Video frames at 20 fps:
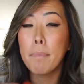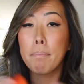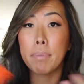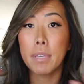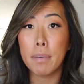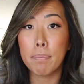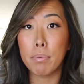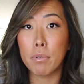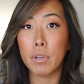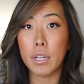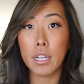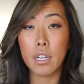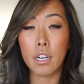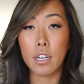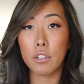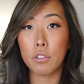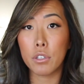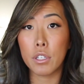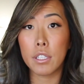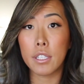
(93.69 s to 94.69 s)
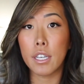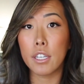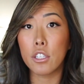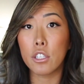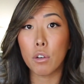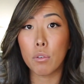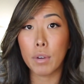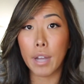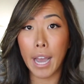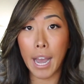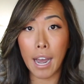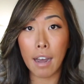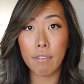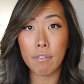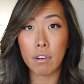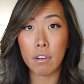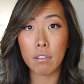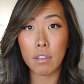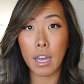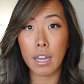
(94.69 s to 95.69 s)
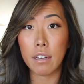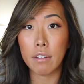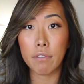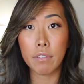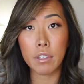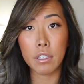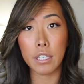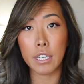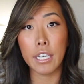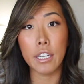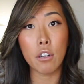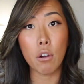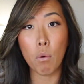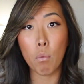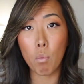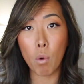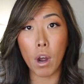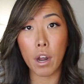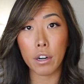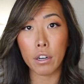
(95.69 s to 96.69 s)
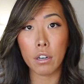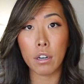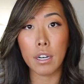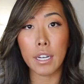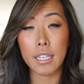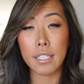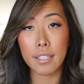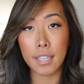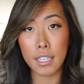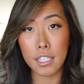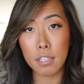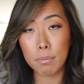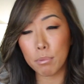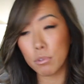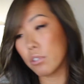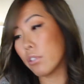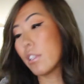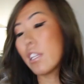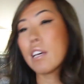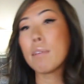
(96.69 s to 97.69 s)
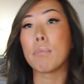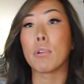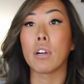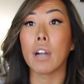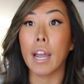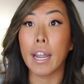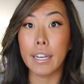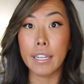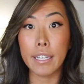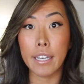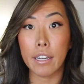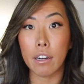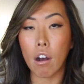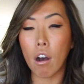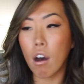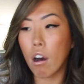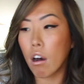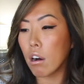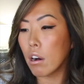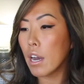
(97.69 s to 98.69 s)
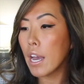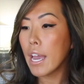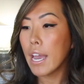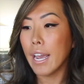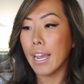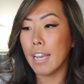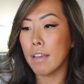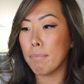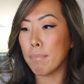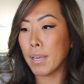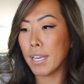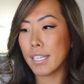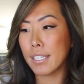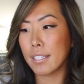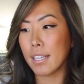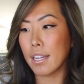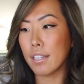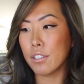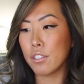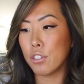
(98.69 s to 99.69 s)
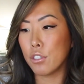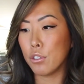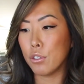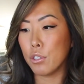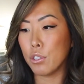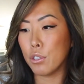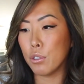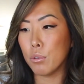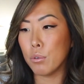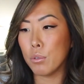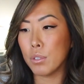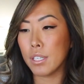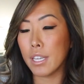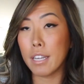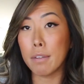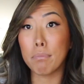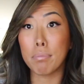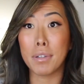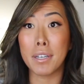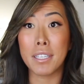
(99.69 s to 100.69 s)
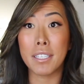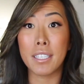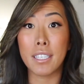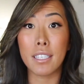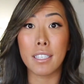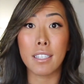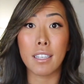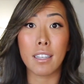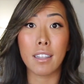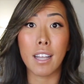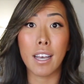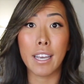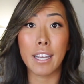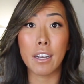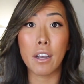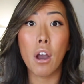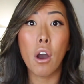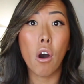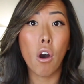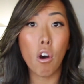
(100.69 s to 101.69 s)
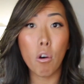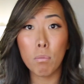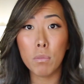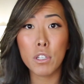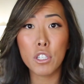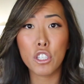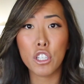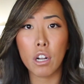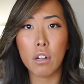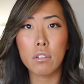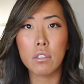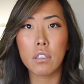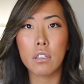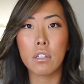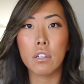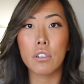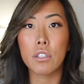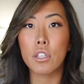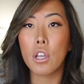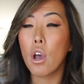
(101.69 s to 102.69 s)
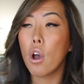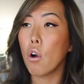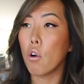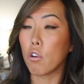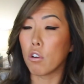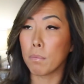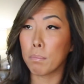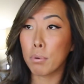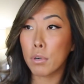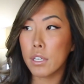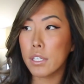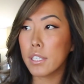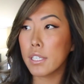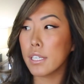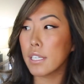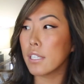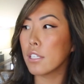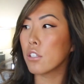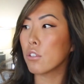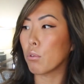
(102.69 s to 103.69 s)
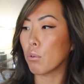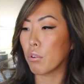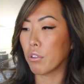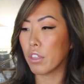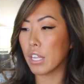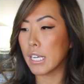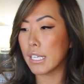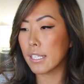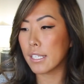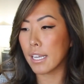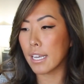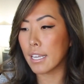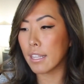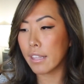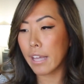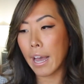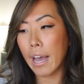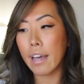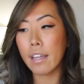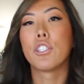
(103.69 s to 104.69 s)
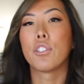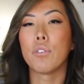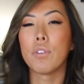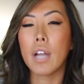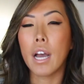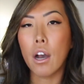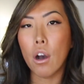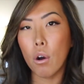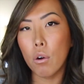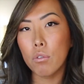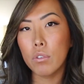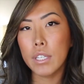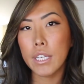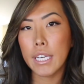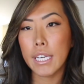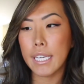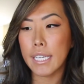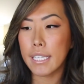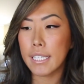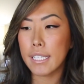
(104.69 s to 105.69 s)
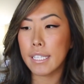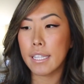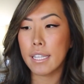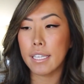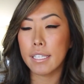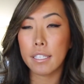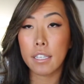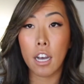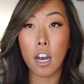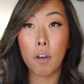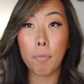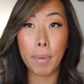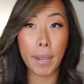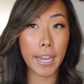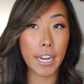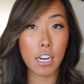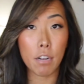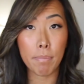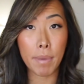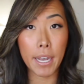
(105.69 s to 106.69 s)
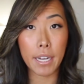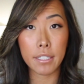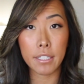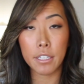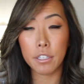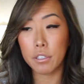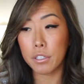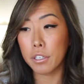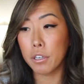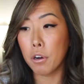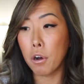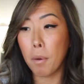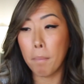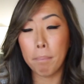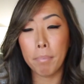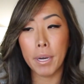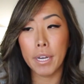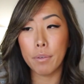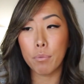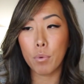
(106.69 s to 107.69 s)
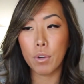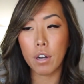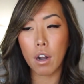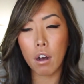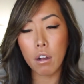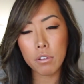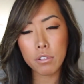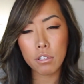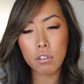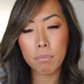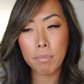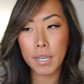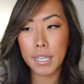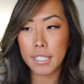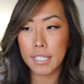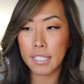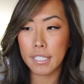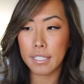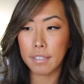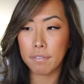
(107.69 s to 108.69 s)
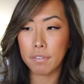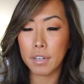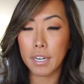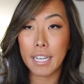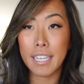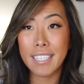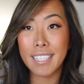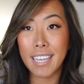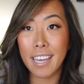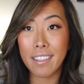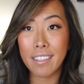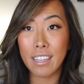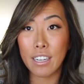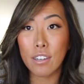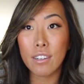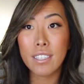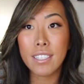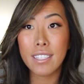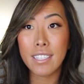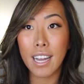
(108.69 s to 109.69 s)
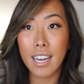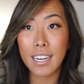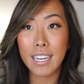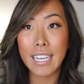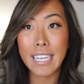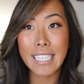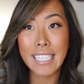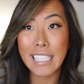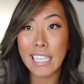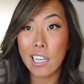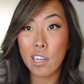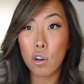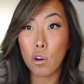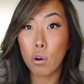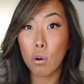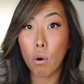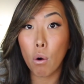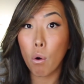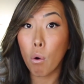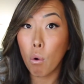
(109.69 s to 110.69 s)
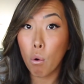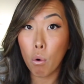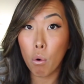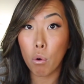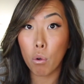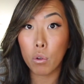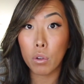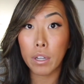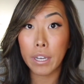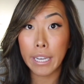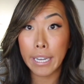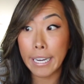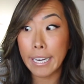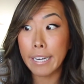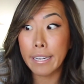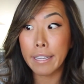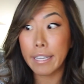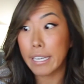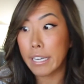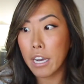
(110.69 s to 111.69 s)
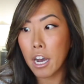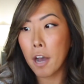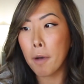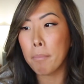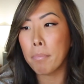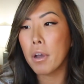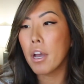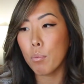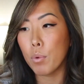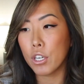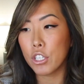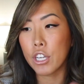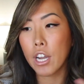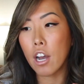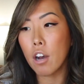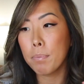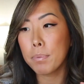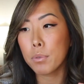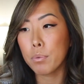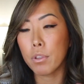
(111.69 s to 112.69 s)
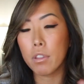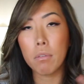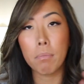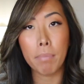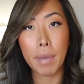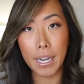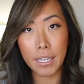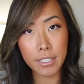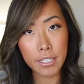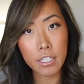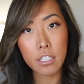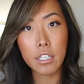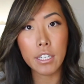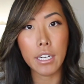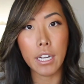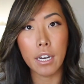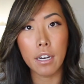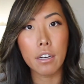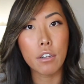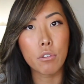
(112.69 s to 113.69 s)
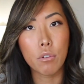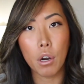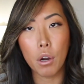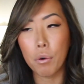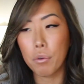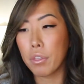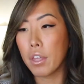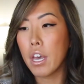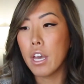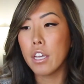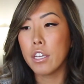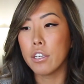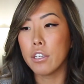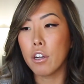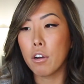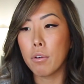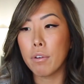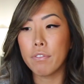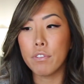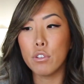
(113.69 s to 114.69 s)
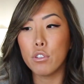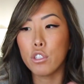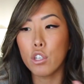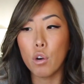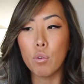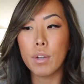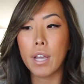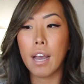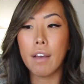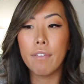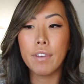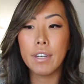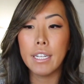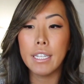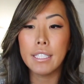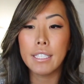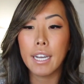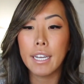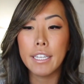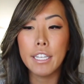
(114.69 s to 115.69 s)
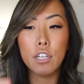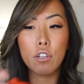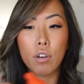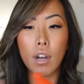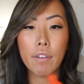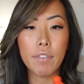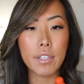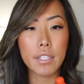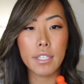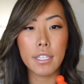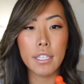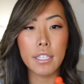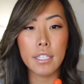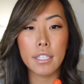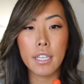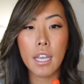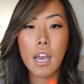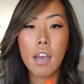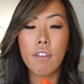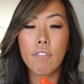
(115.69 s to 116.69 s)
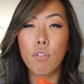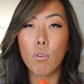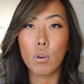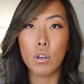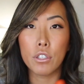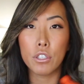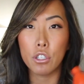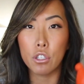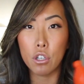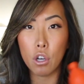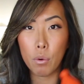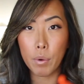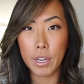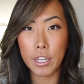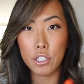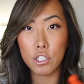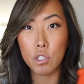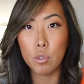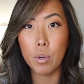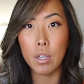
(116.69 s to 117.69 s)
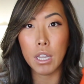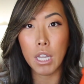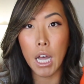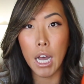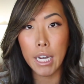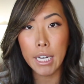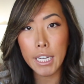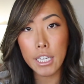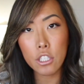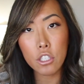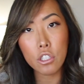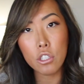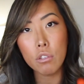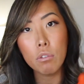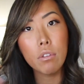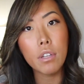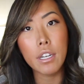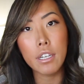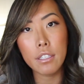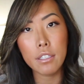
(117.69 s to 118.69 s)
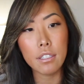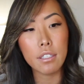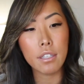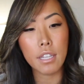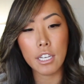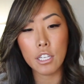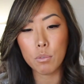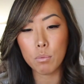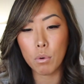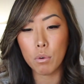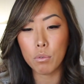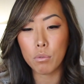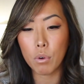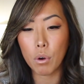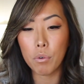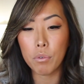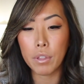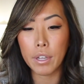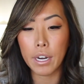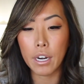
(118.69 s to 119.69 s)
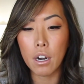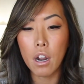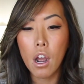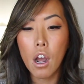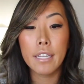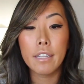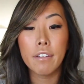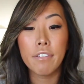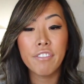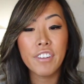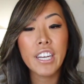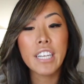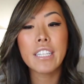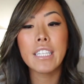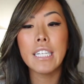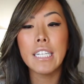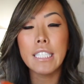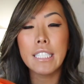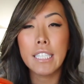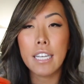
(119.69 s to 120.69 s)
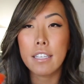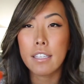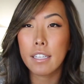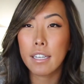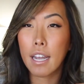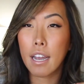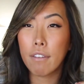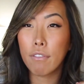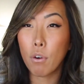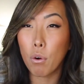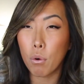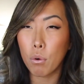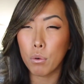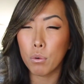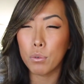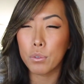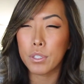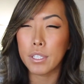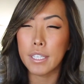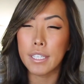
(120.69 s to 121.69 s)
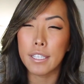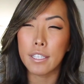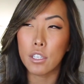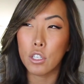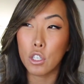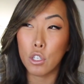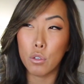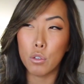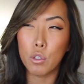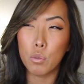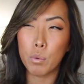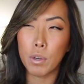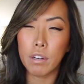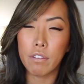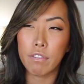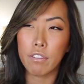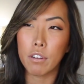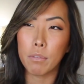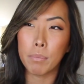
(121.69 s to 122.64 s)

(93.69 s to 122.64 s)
people in countries that don't have a lot of clean water accessible to them, or any at all. It makes sense to use in places like homeless shelters or prisons or things like that. So not only is this cup antibacterial, but what also makes it different is that there is not a single hole in the cup, which helps with bacteria growth. You know, if you don't have any tiny crevices for it to go into and lock into, then things won't grow there. The fact that it doesn't have holes is a huge win for